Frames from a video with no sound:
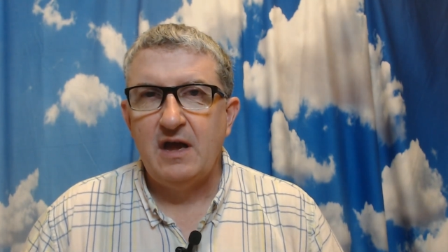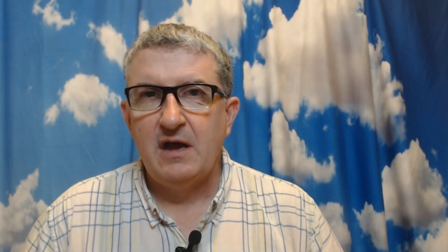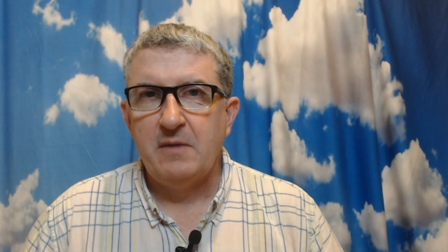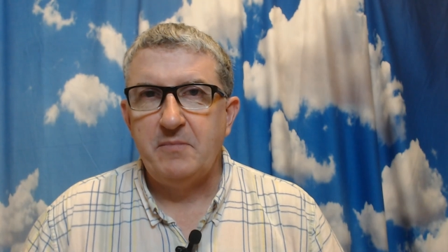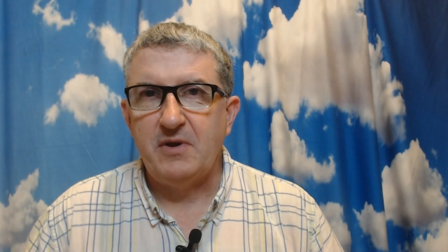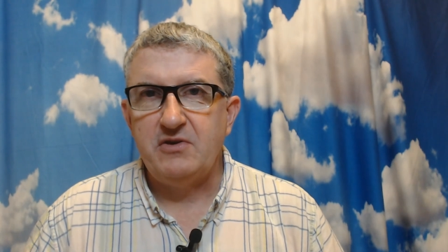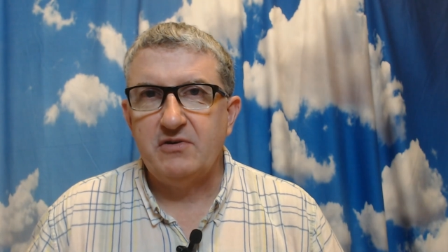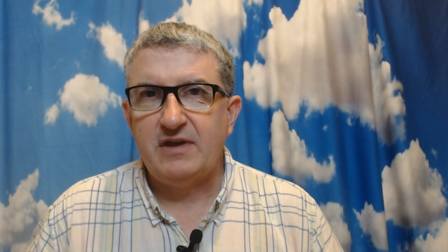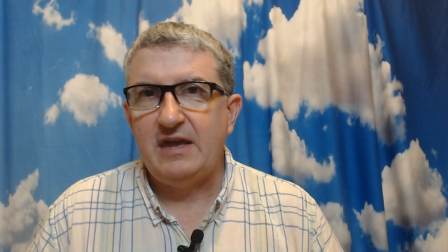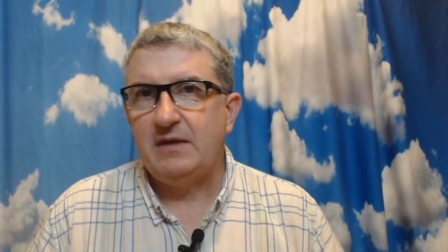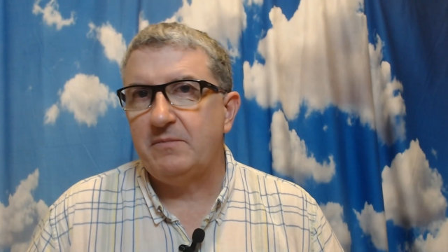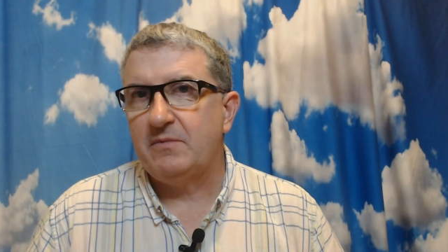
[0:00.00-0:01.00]
But you
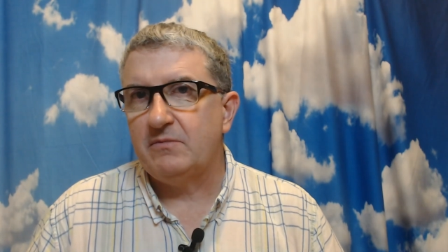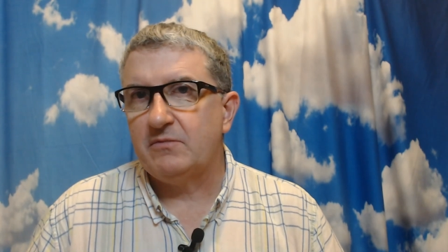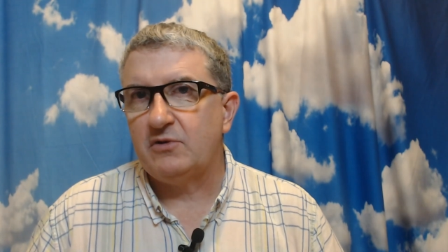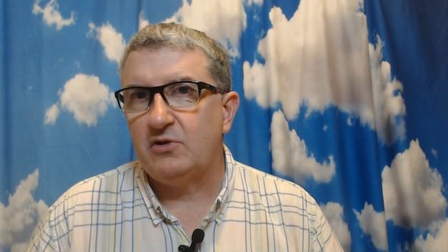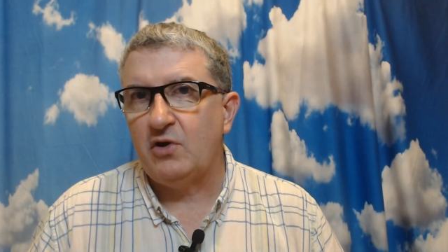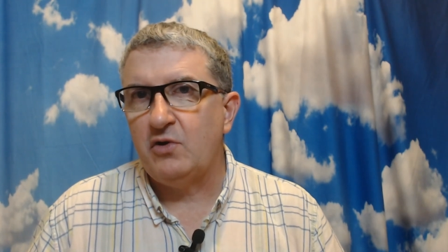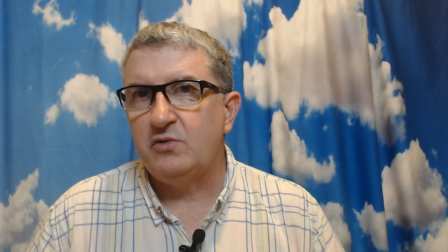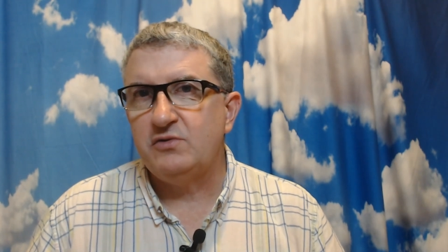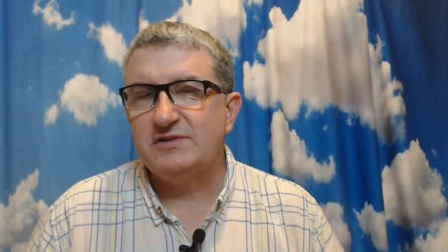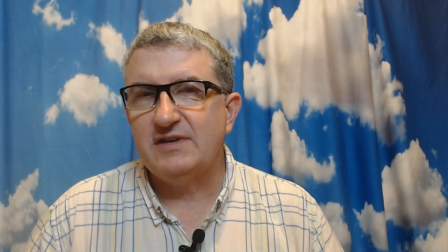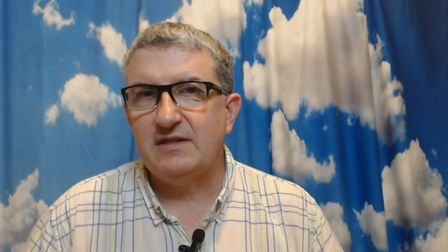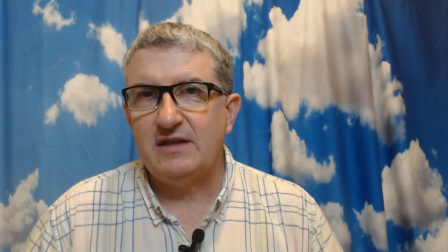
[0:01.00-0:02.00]
keep
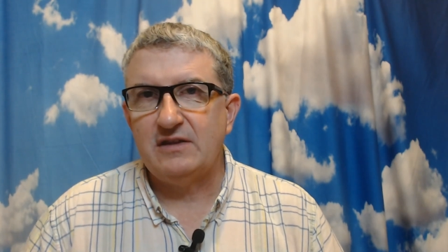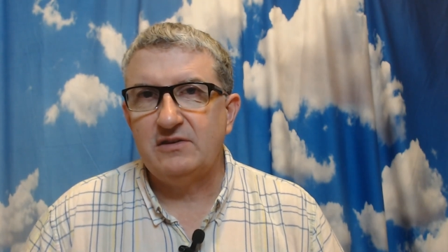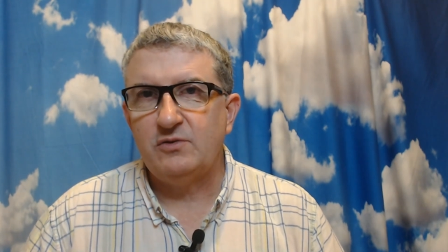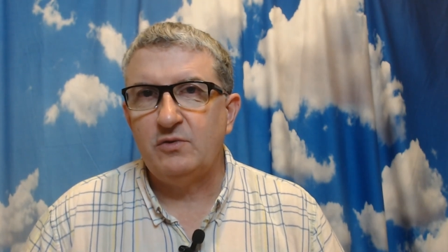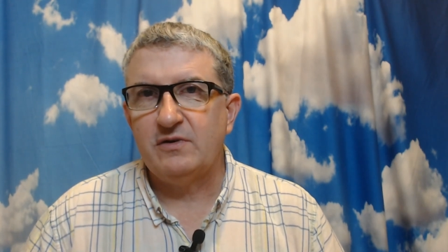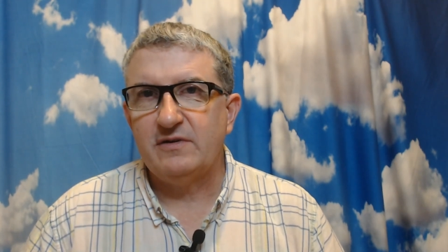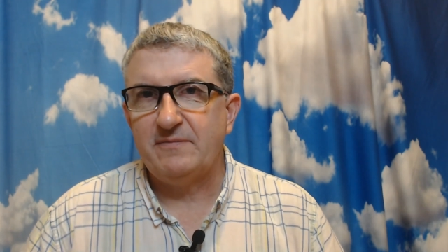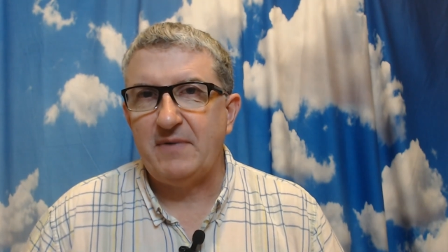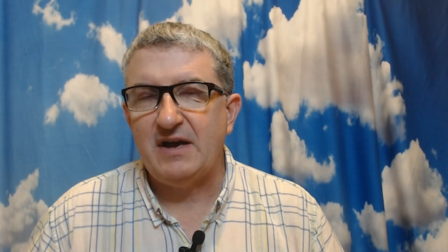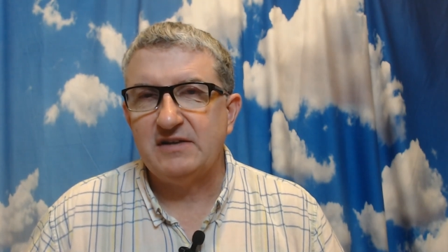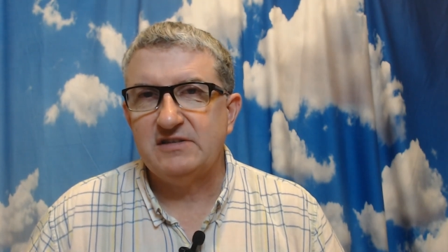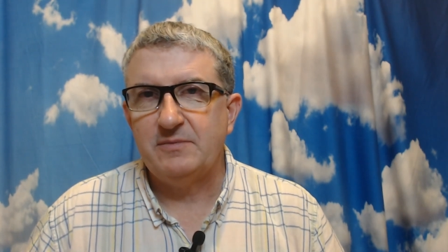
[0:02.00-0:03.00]
closing that door of
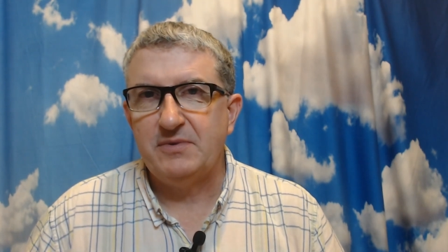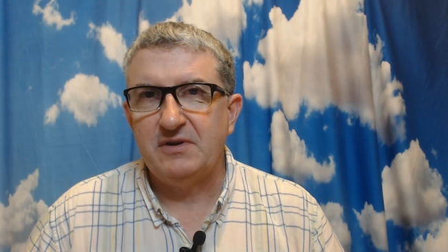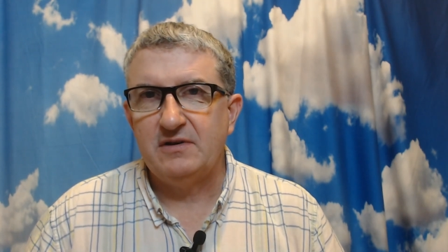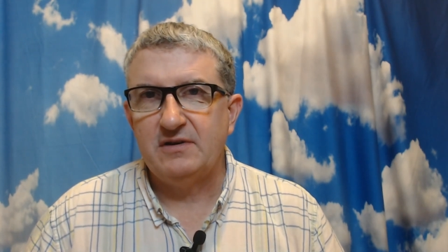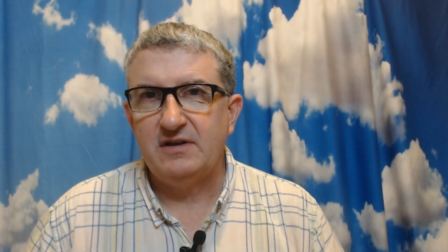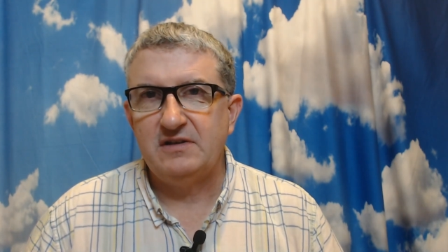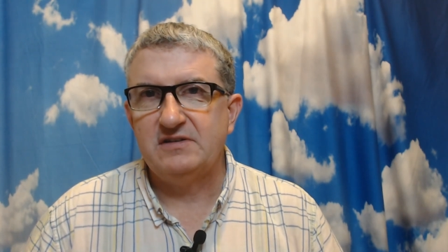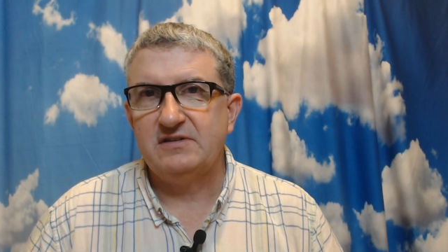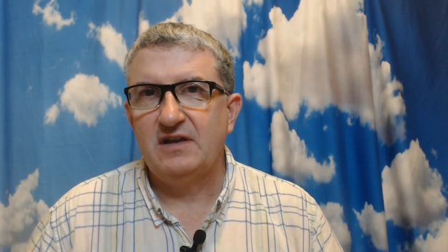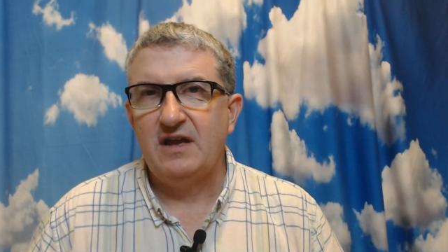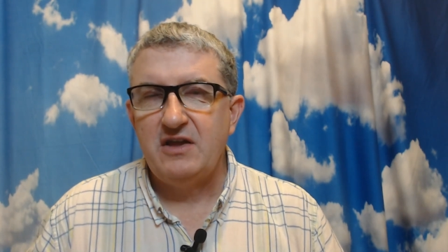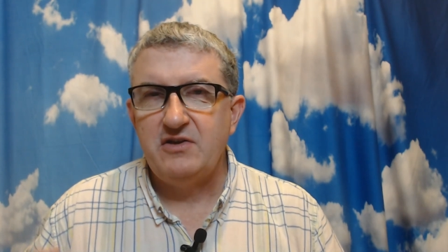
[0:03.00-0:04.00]
possibilities.
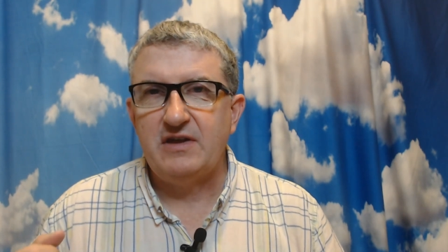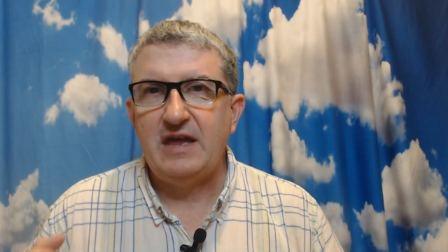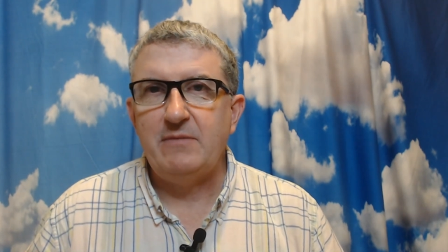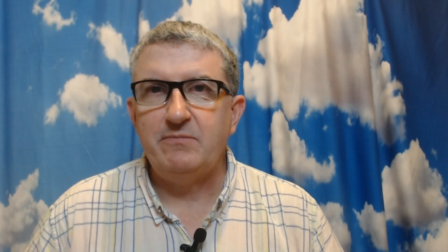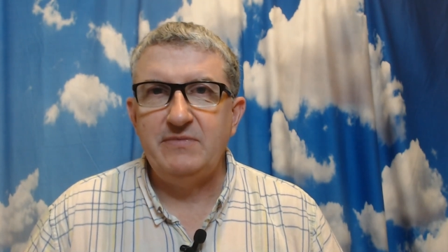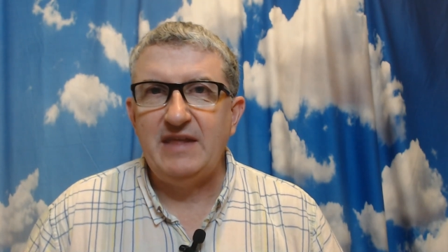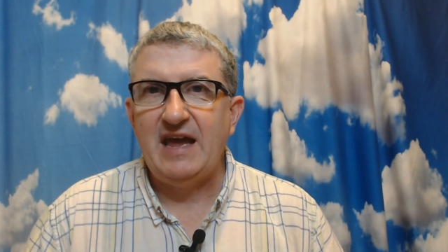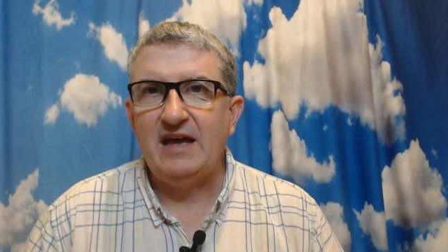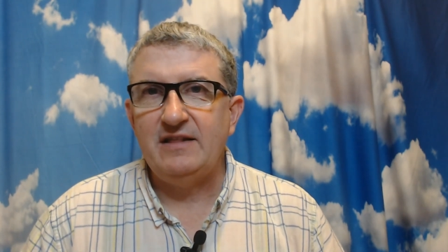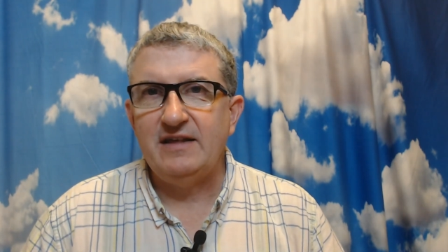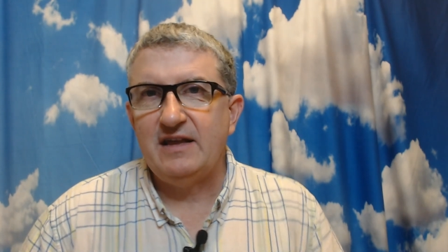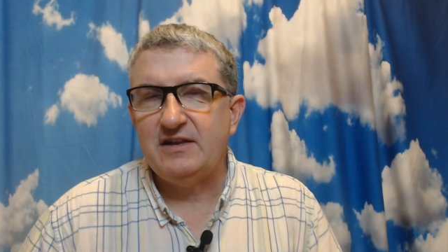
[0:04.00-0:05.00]
You keep
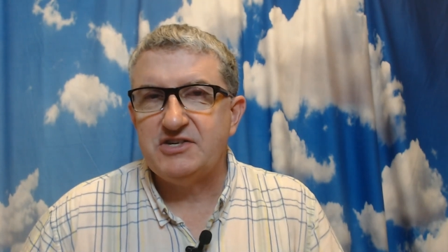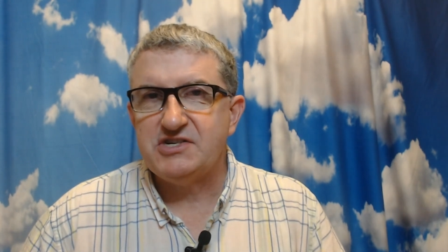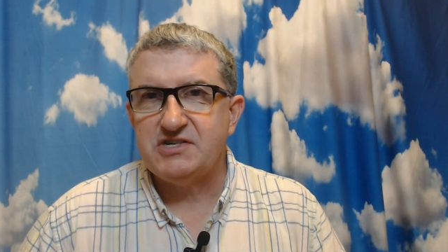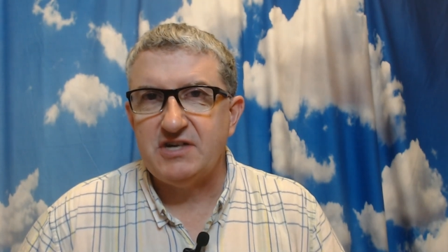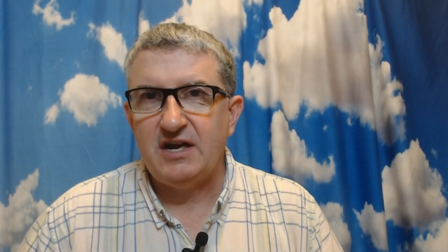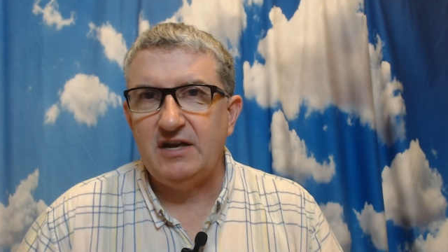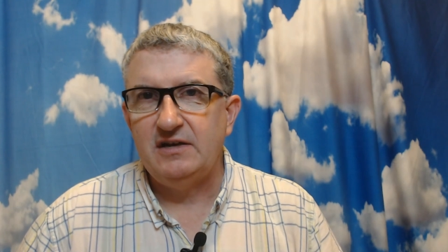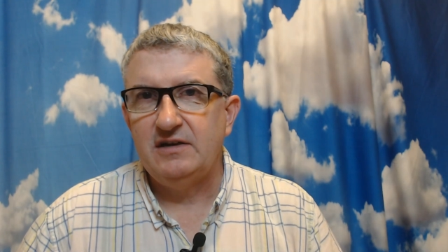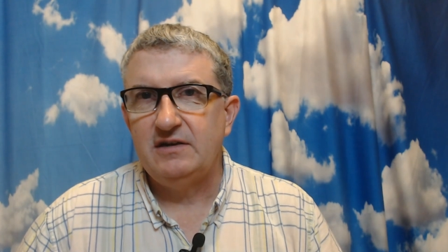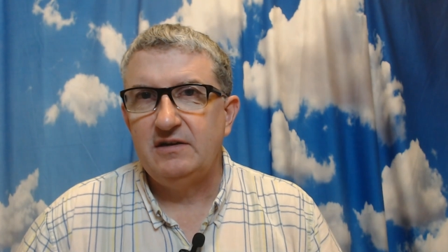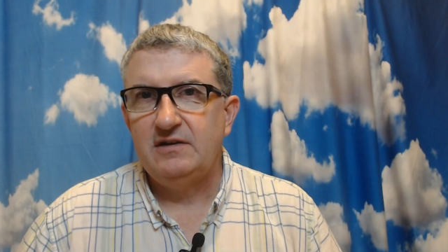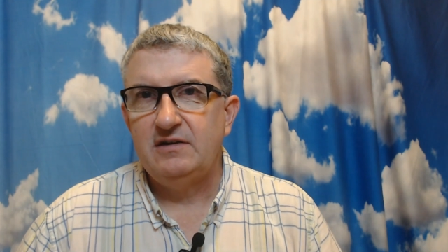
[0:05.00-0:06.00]
nailing it shut.
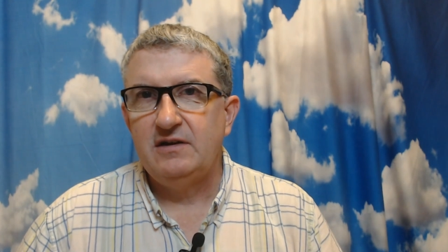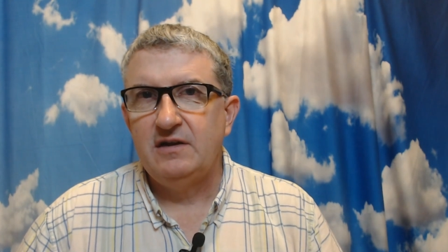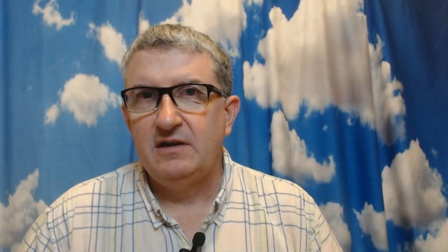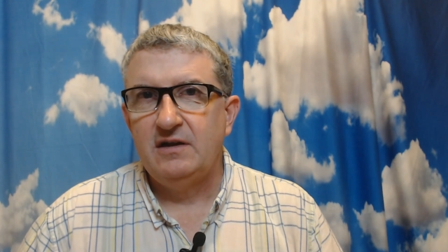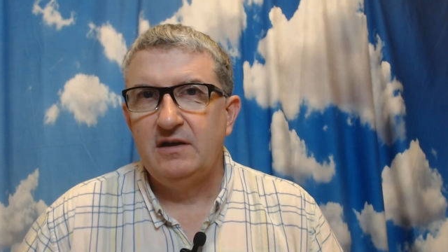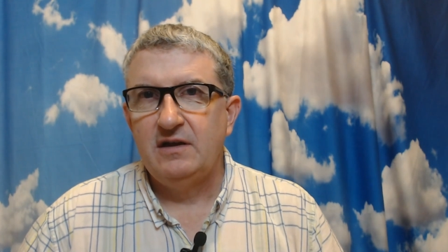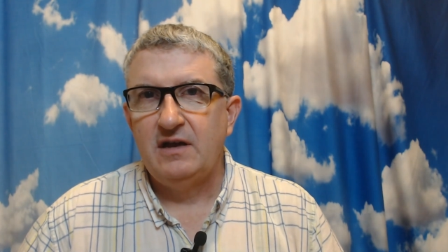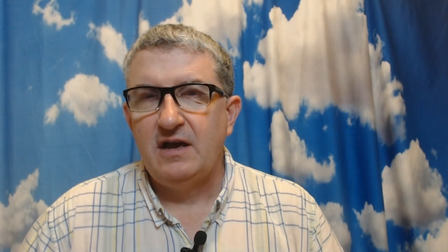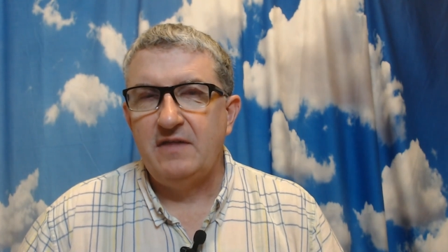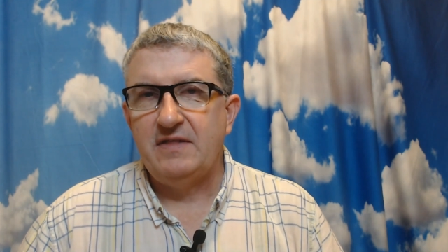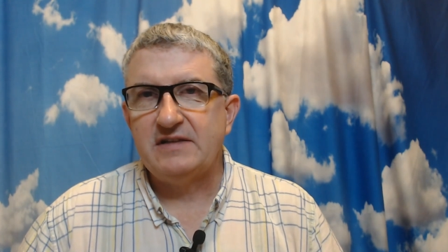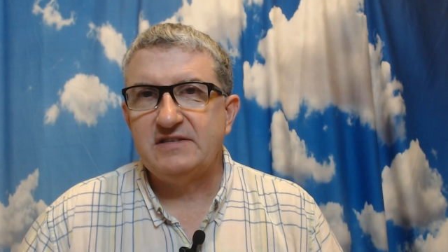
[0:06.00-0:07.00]

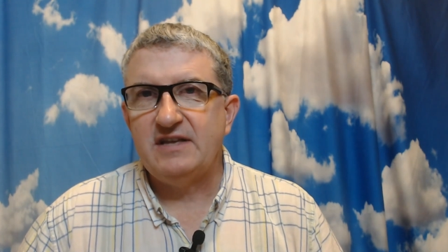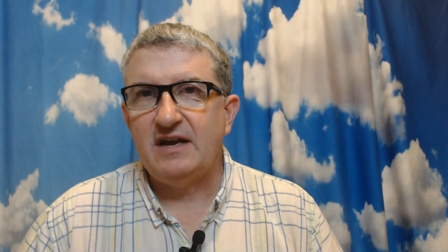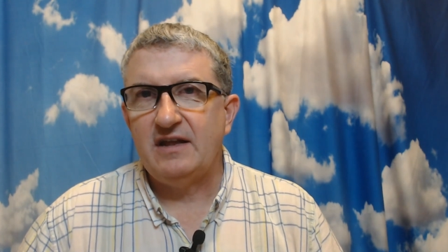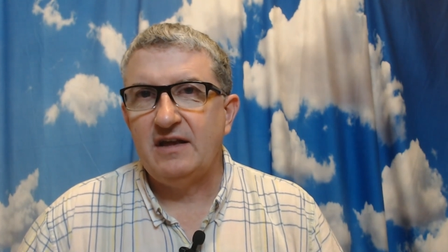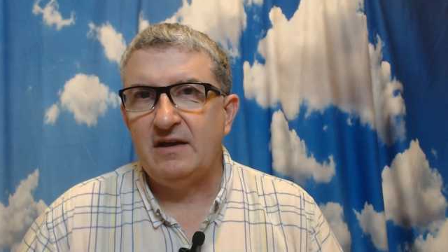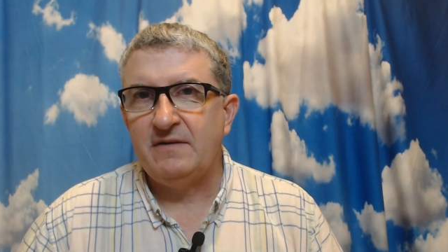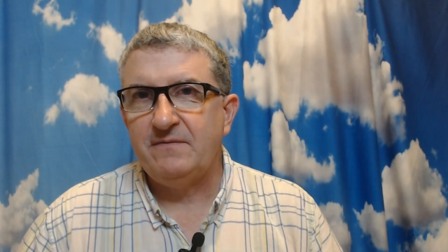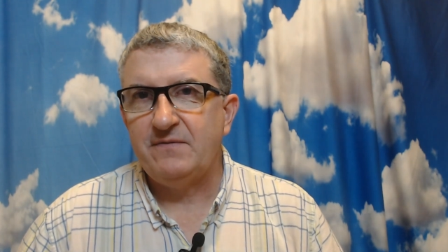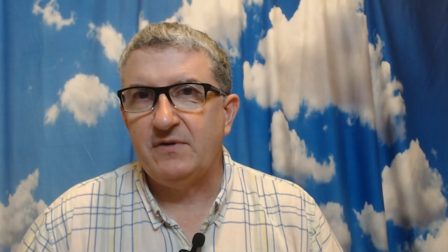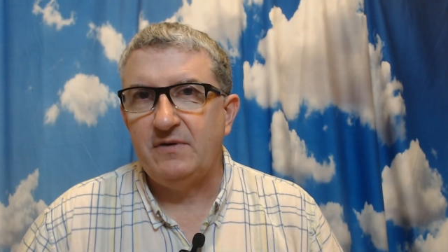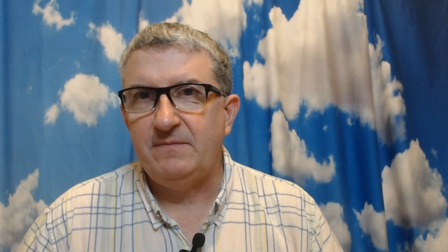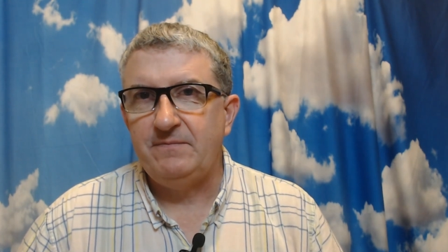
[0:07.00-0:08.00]
And that's not helpful.